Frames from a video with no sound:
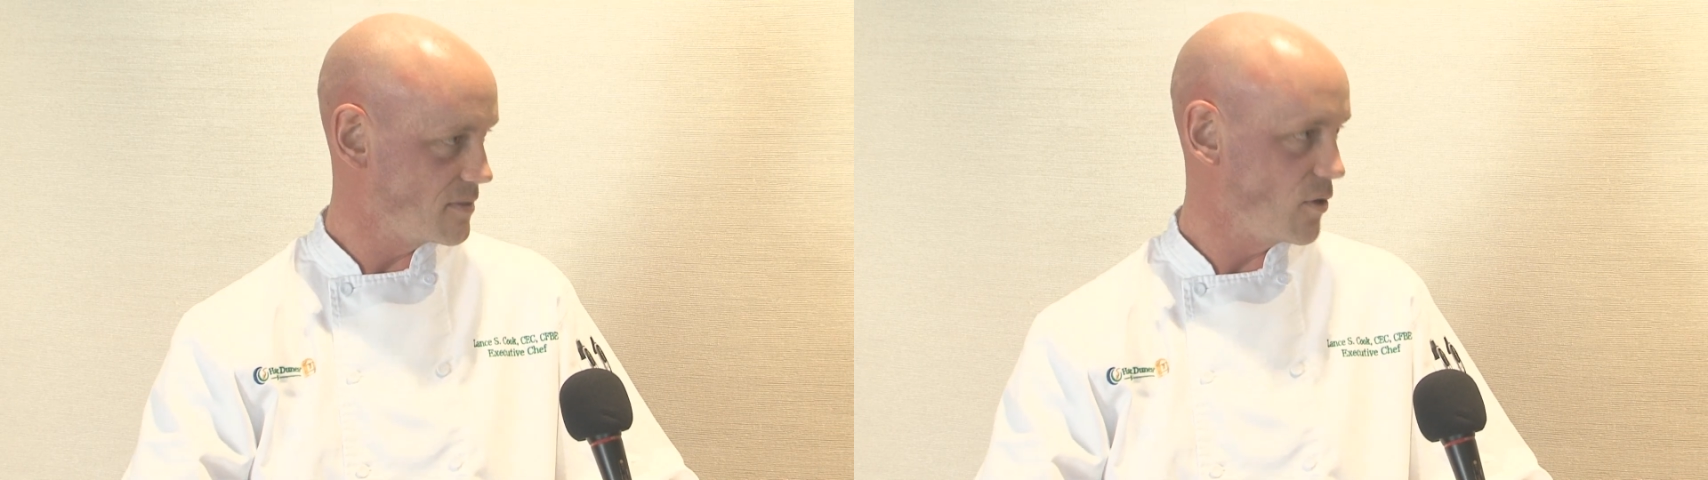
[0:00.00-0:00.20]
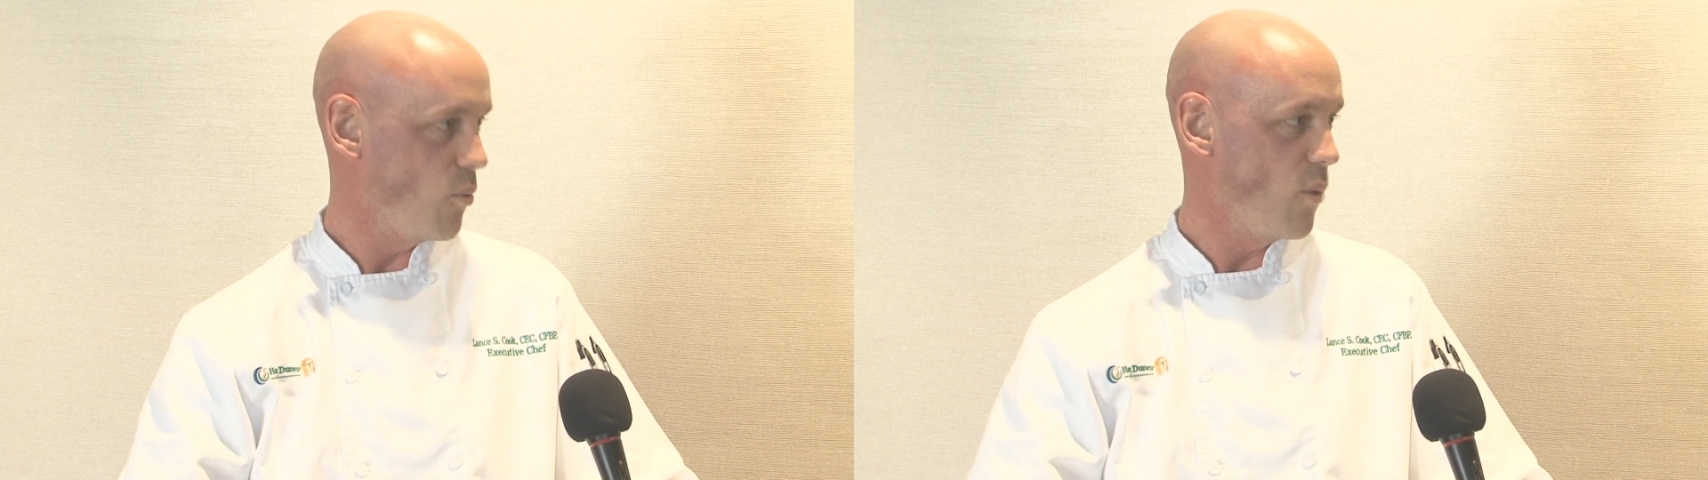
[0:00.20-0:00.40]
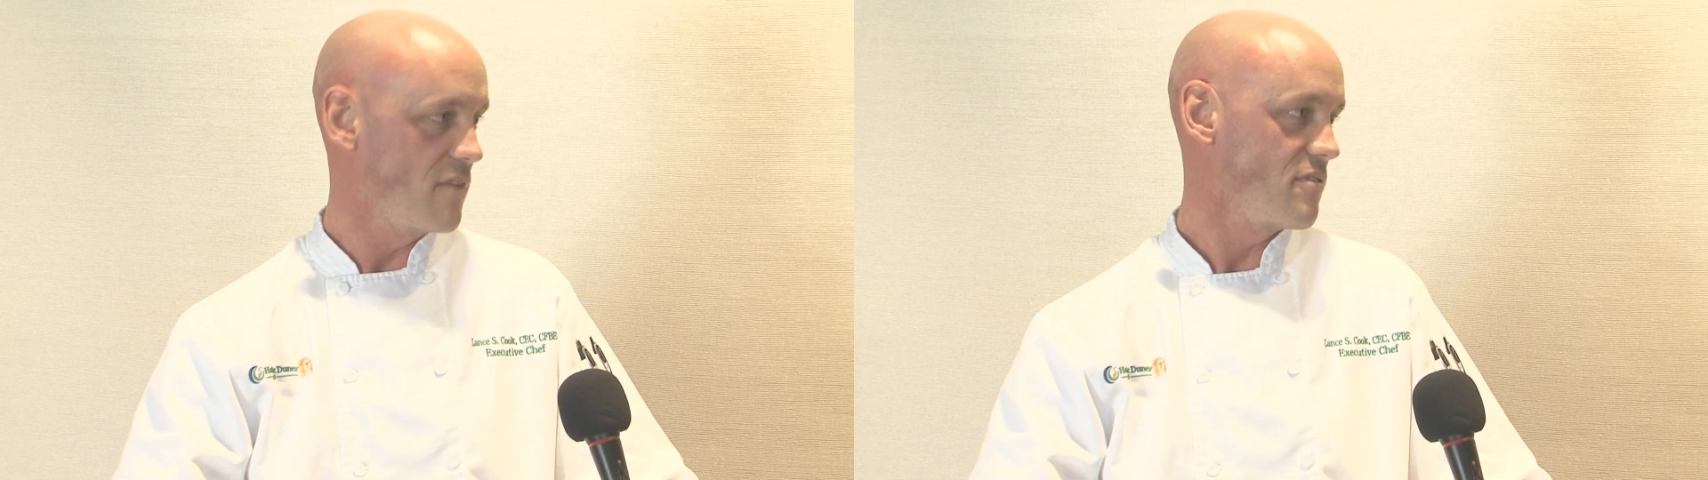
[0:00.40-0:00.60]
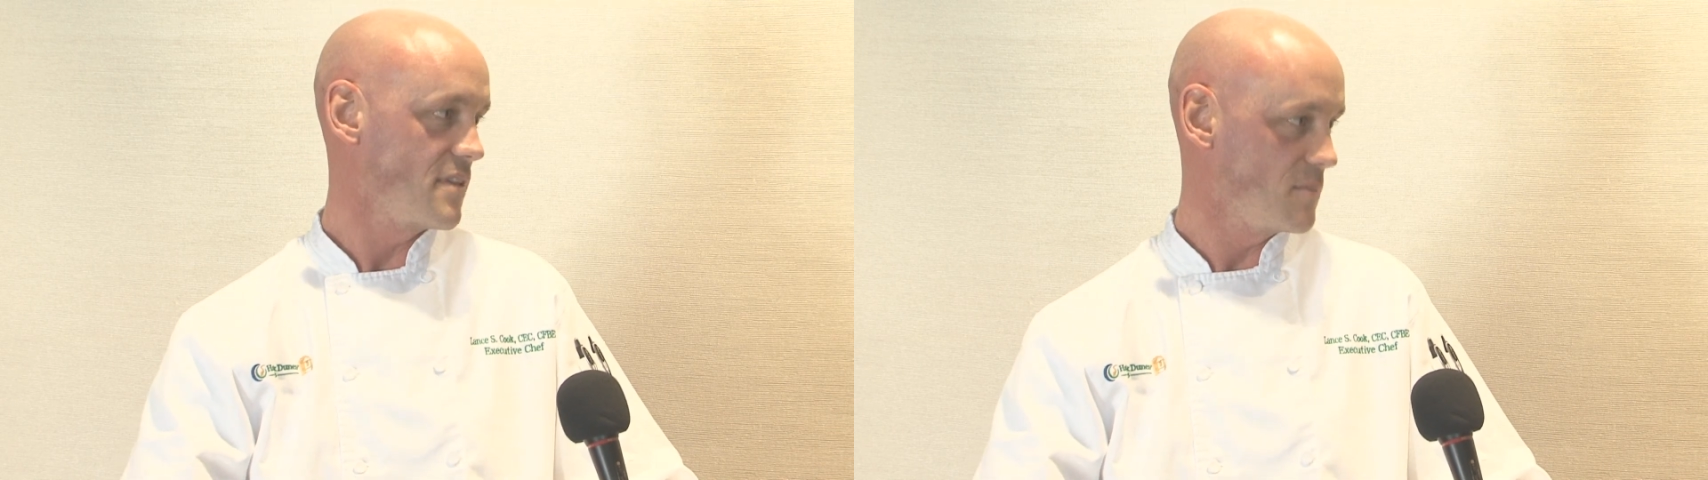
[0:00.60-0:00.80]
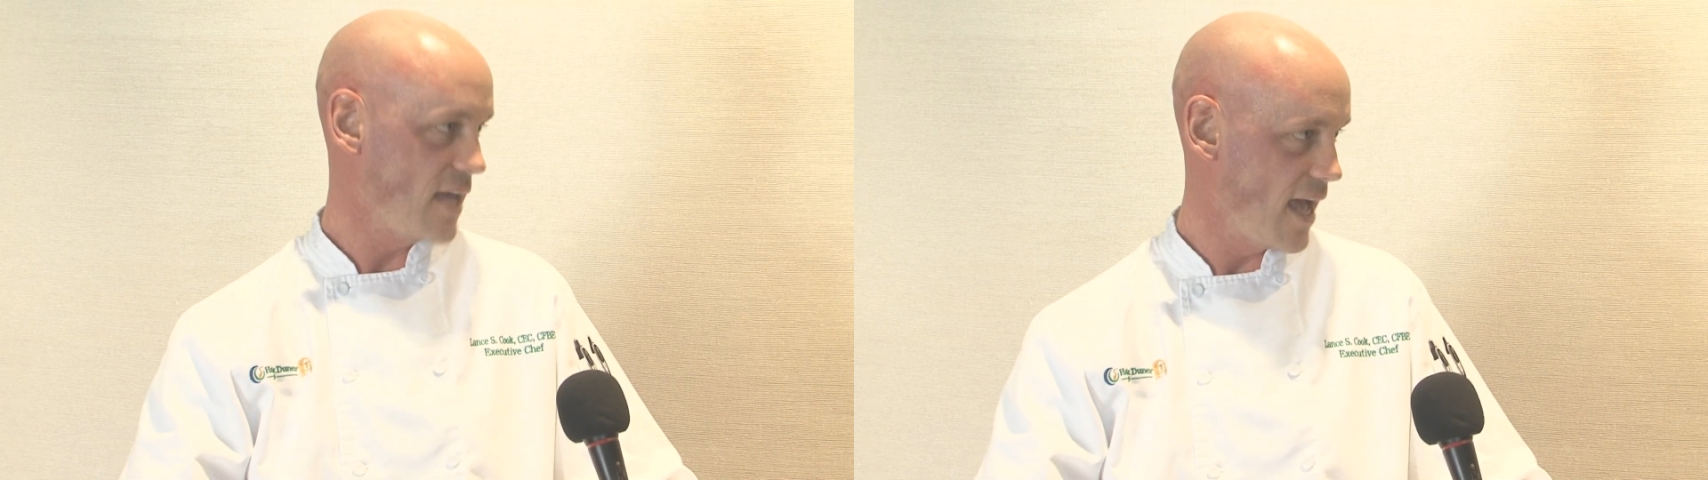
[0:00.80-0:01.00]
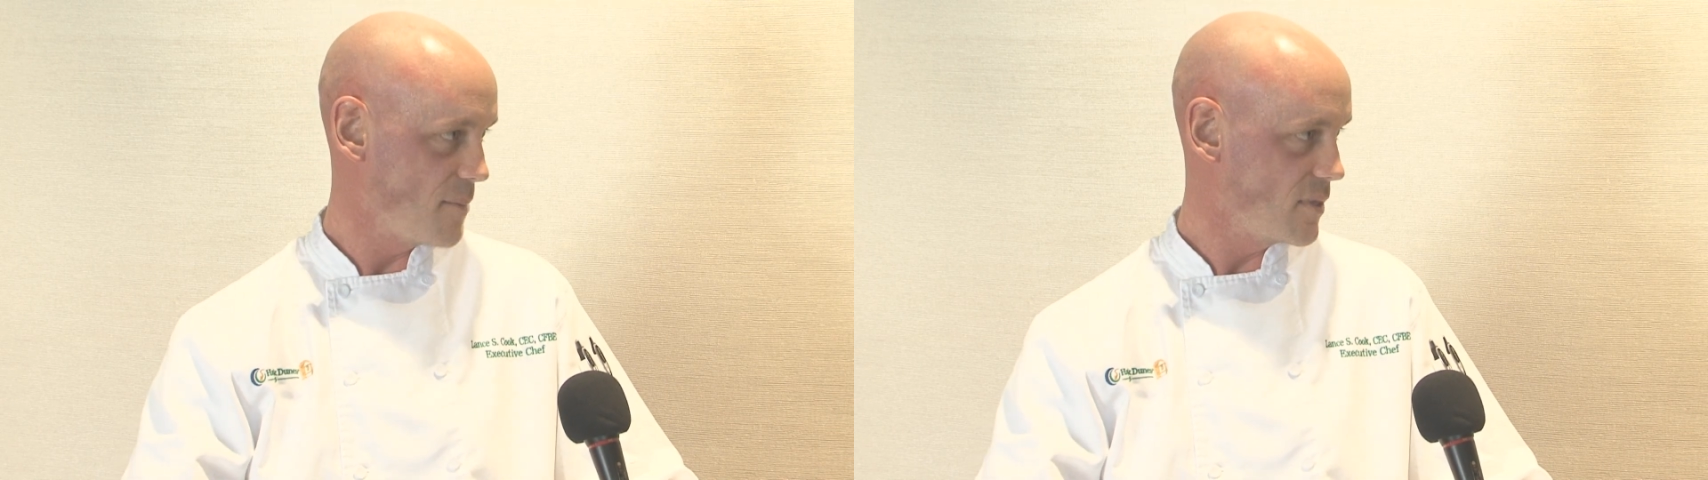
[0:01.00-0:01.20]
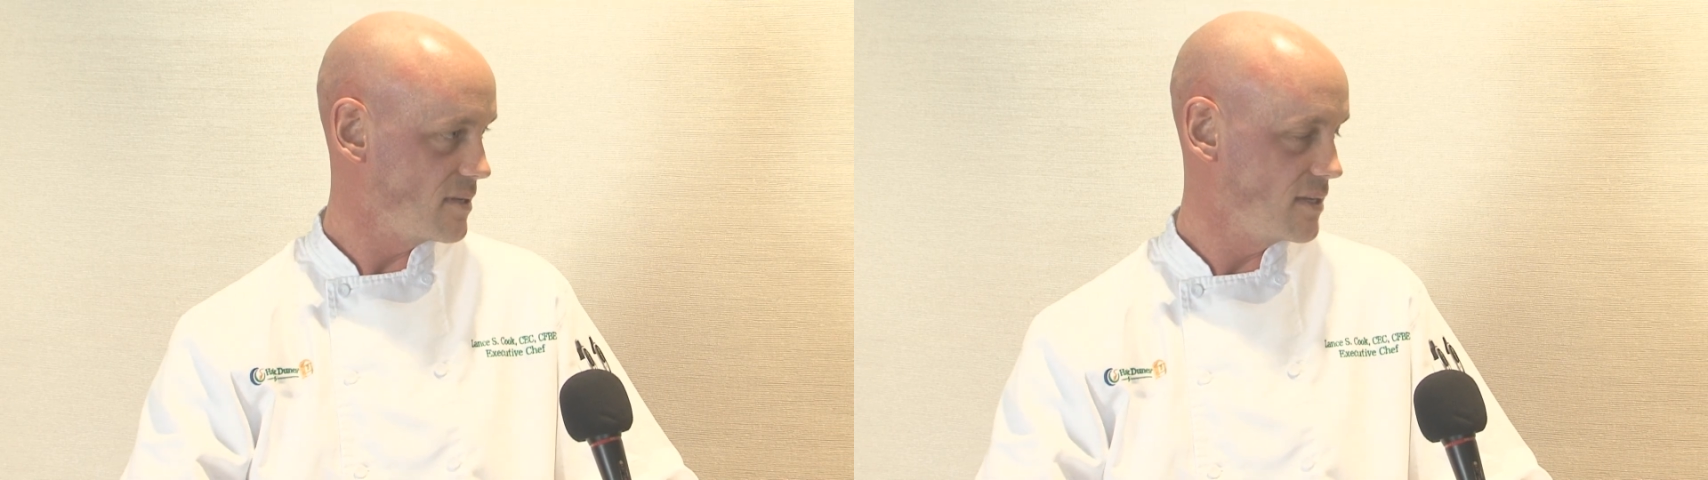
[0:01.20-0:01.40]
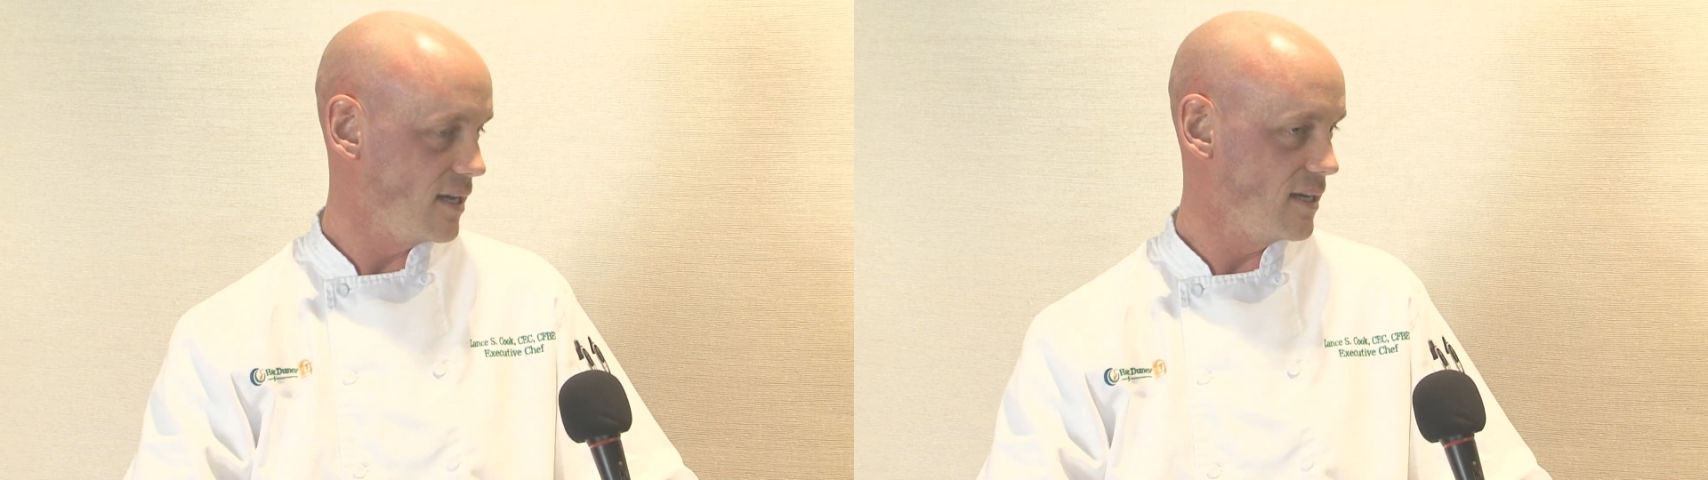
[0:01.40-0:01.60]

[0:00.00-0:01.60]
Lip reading: Don't wait for them to happen.